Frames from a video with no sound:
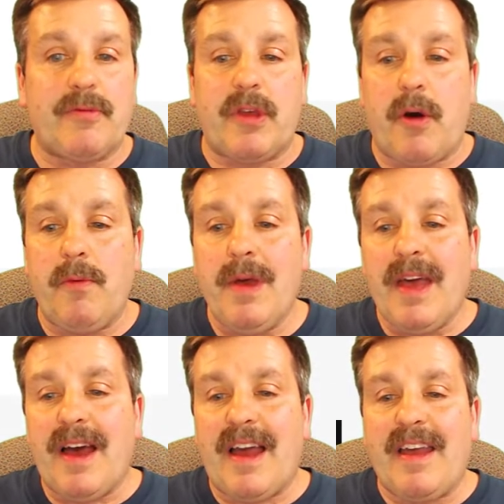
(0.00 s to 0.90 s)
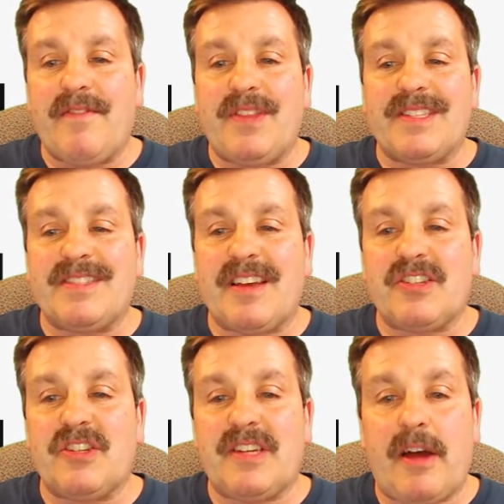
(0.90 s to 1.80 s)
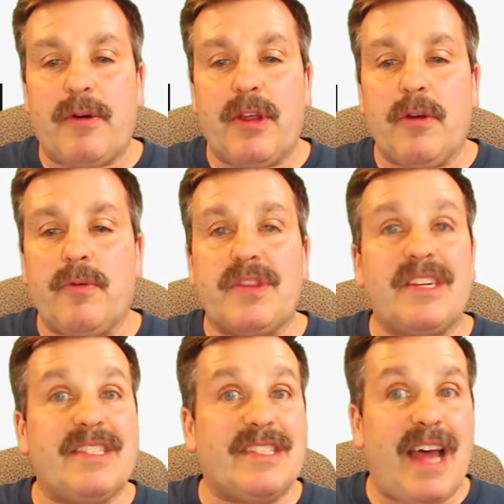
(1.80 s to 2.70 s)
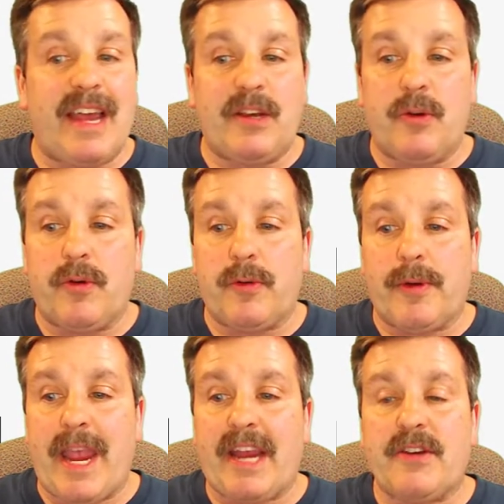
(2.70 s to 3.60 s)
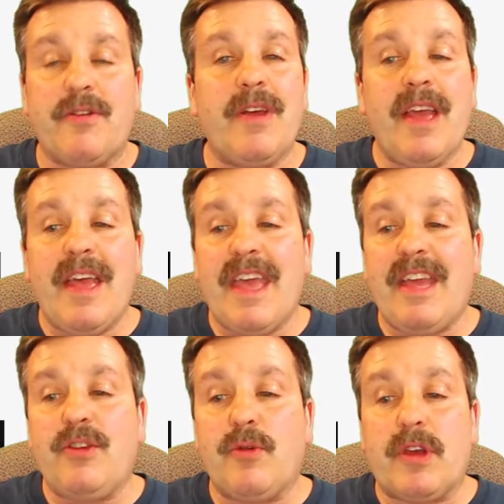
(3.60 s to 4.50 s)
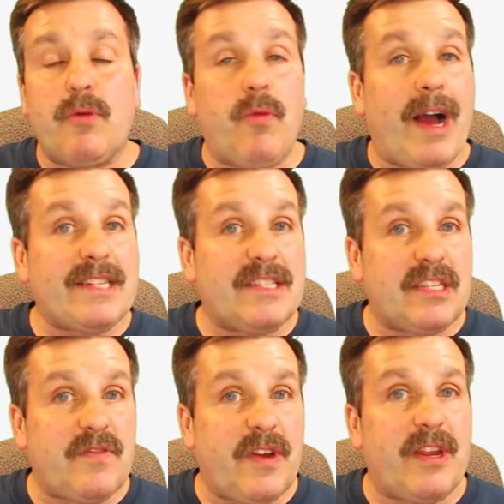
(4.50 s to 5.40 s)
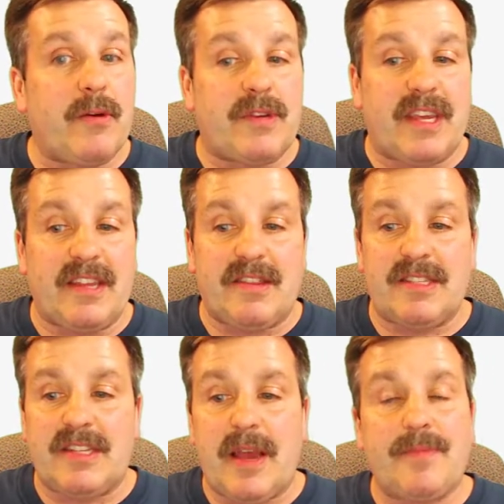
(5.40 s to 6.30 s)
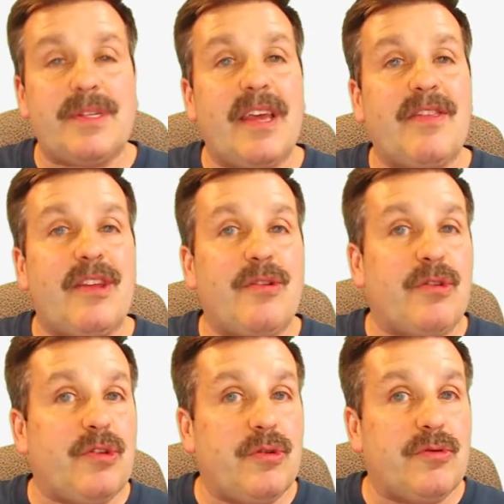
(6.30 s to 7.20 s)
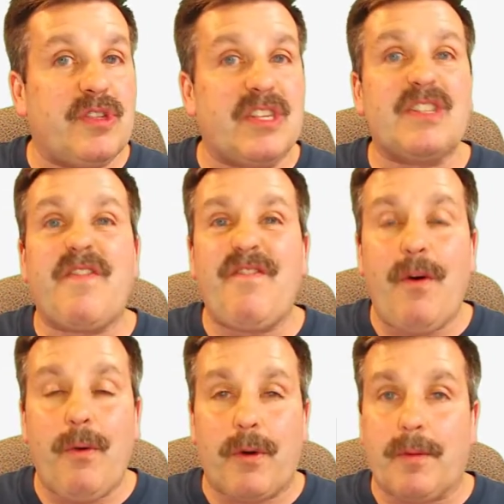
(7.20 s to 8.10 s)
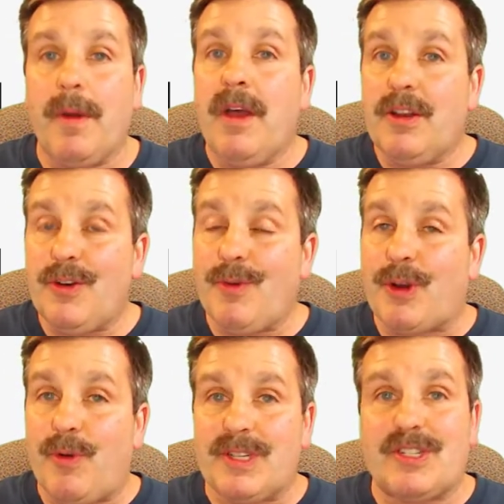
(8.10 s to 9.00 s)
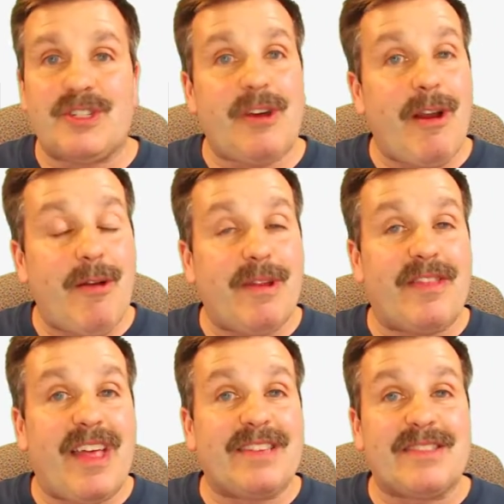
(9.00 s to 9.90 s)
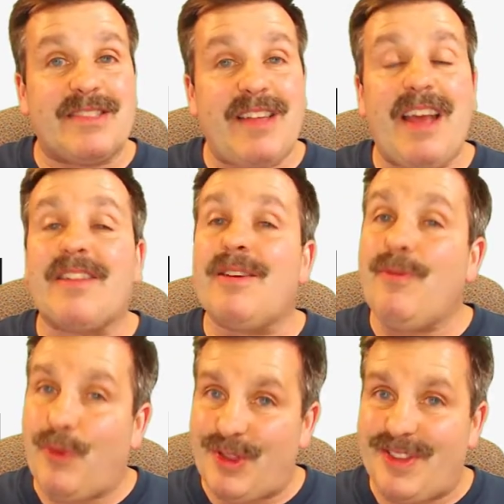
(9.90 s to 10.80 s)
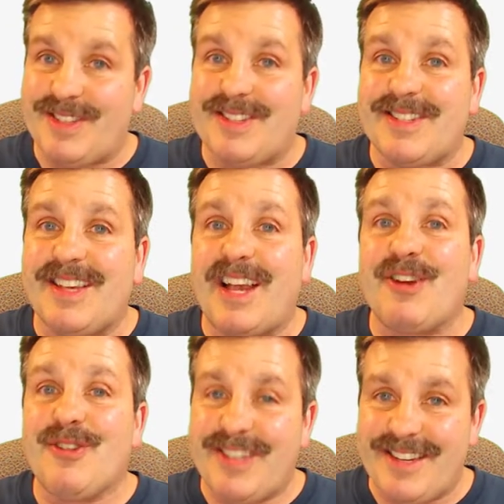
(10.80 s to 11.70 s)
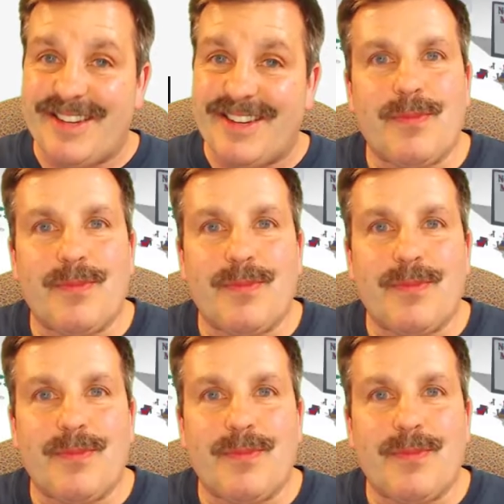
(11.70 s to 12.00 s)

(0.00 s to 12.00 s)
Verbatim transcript: though, I have this section down here with the design nuclear reactor, and you can watch this video to get the steps, and then you can use this form to request a shout-out, and that's exactly exactly what this designer did.